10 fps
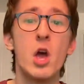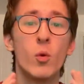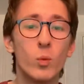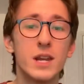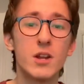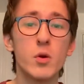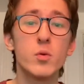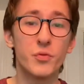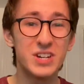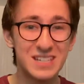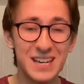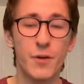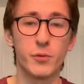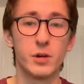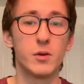we know for
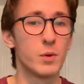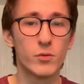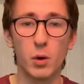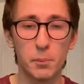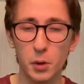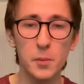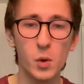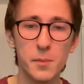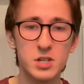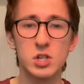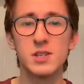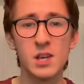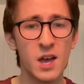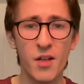definite, we've got promo images,